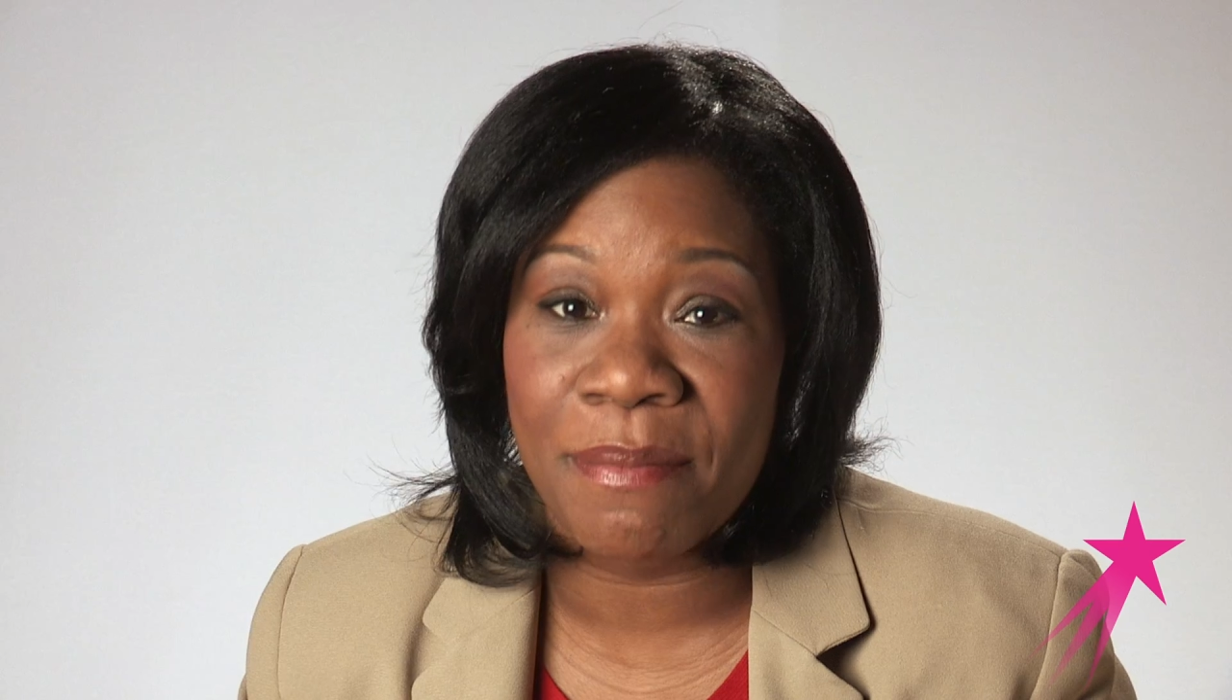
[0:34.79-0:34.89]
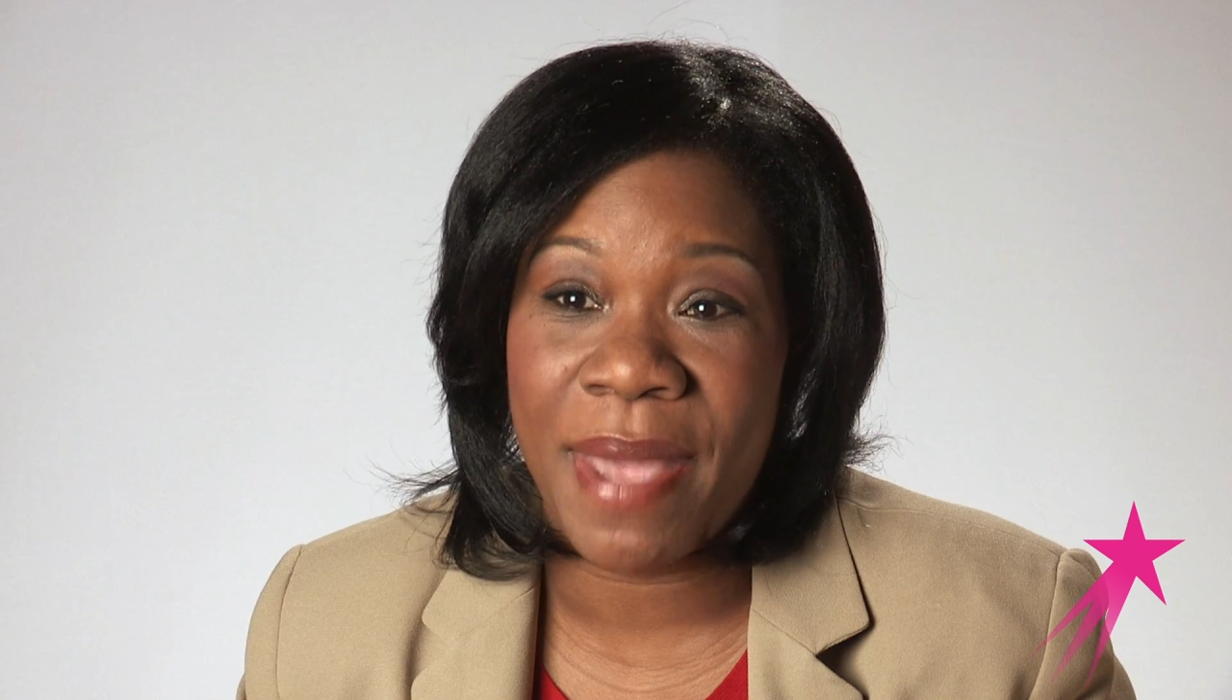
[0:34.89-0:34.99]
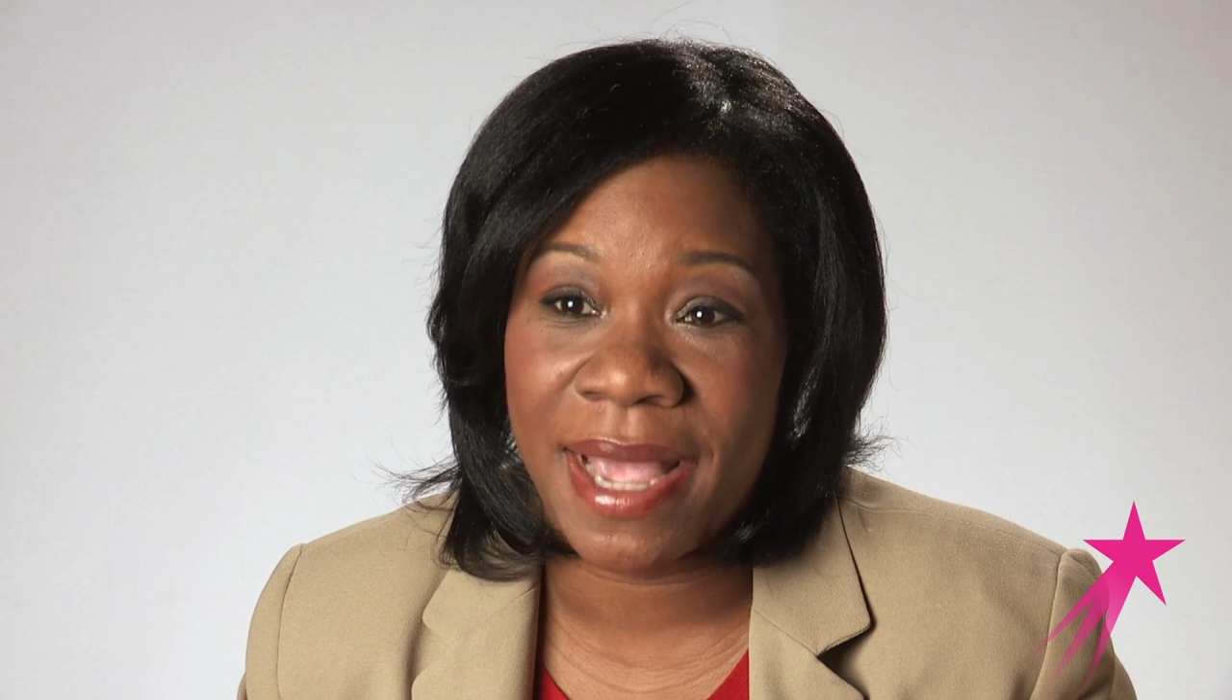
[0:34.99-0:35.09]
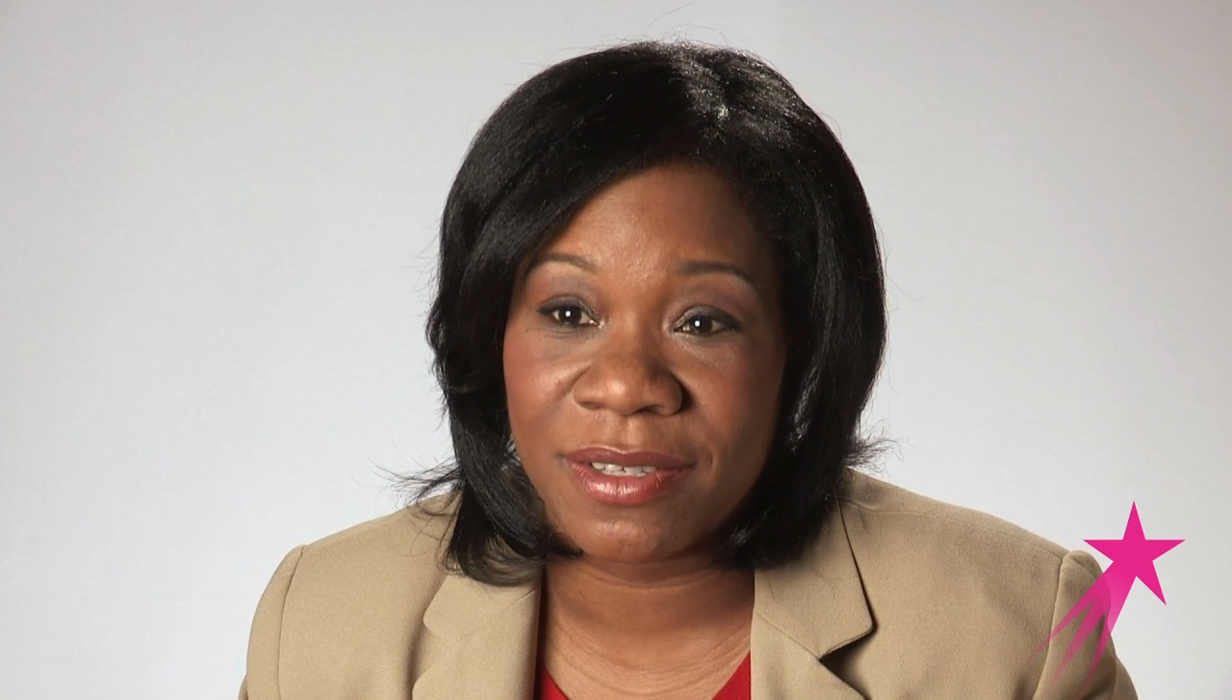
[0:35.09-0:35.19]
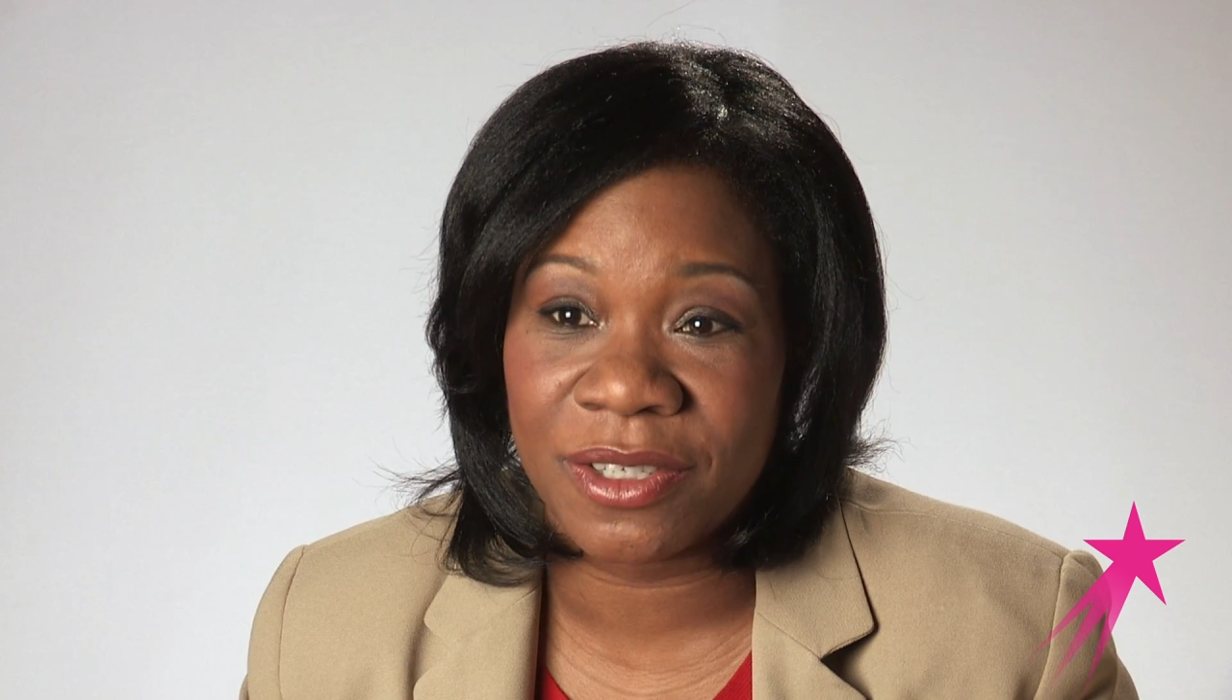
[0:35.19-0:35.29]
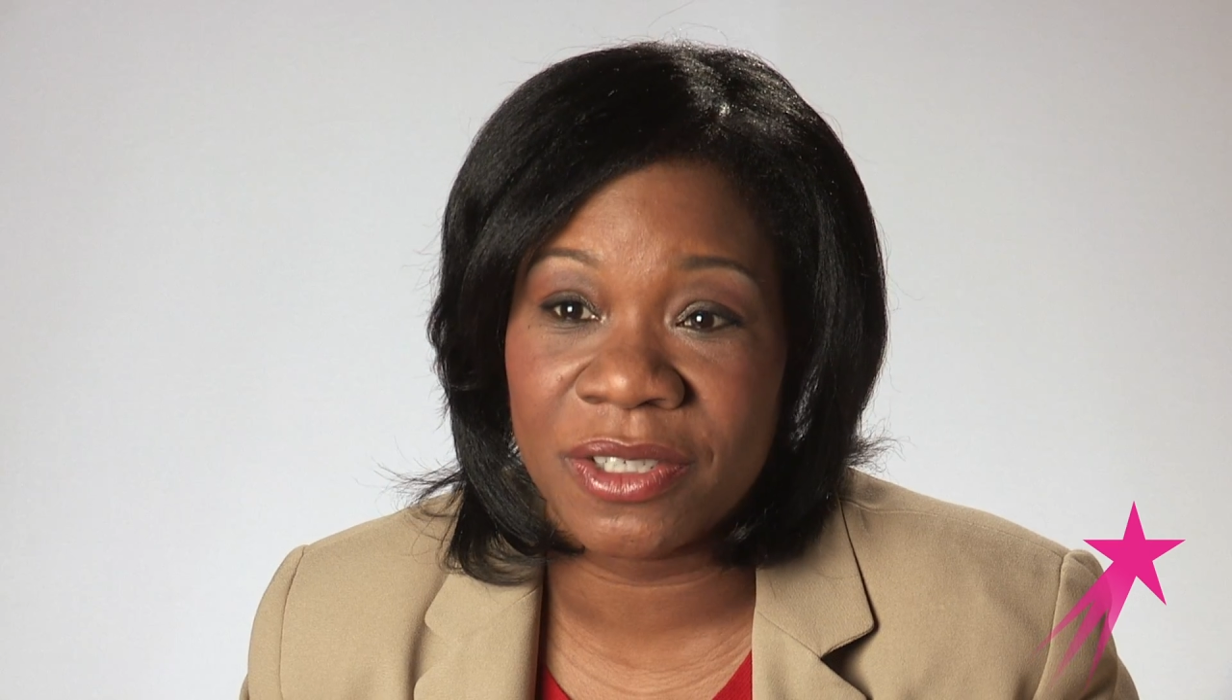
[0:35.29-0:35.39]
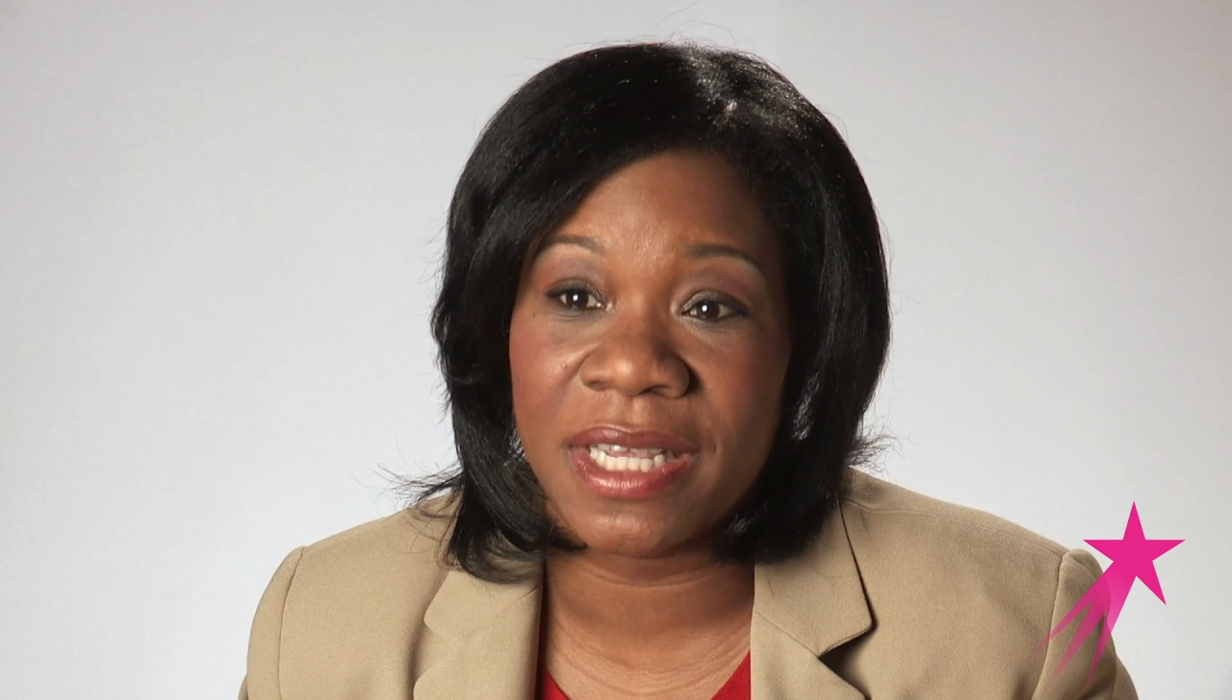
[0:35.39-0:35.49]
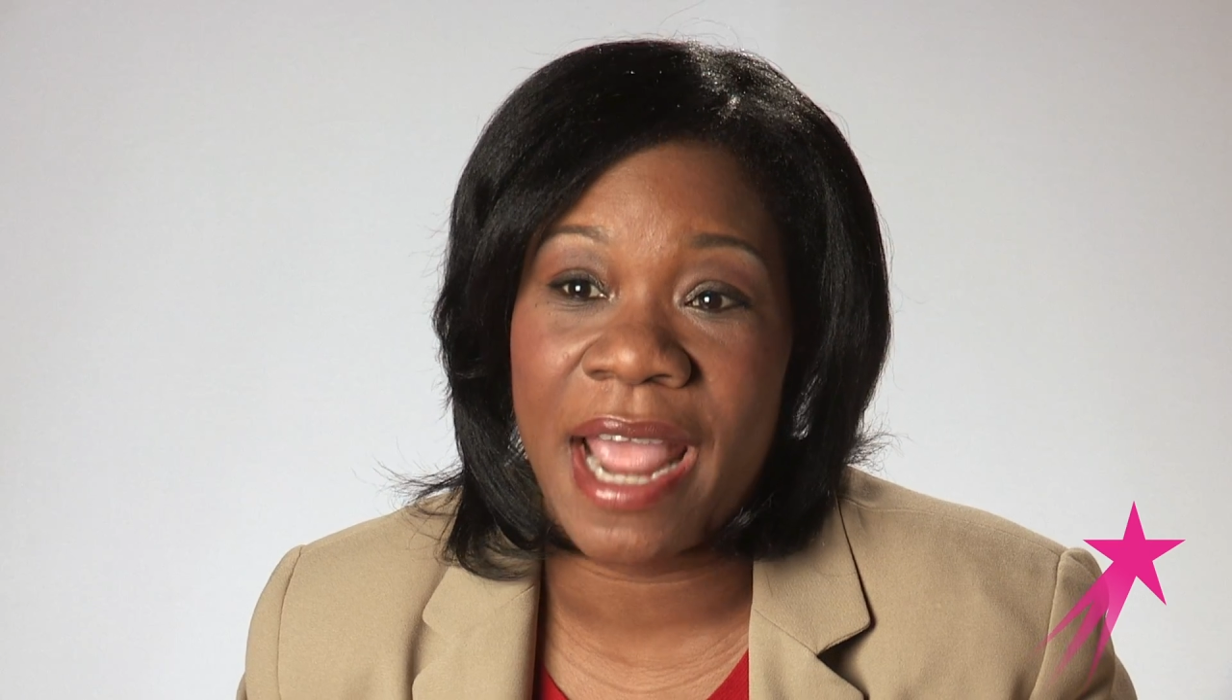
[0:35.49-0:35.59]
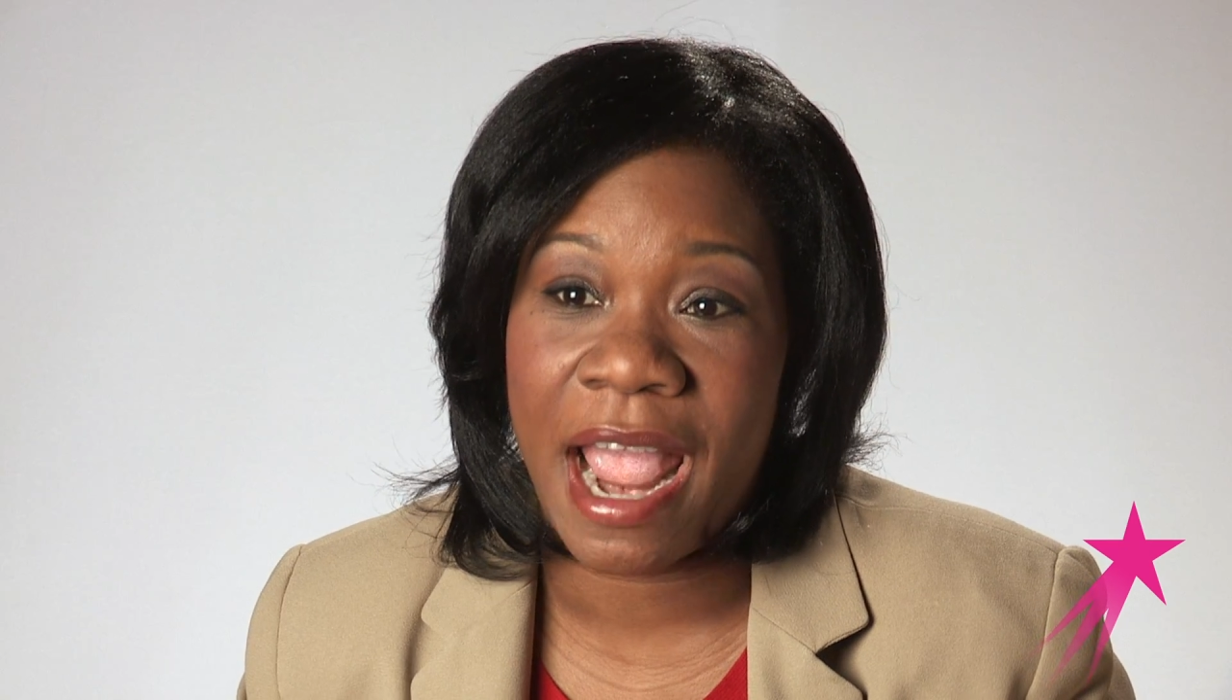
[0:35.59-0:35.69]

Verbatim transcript: master's in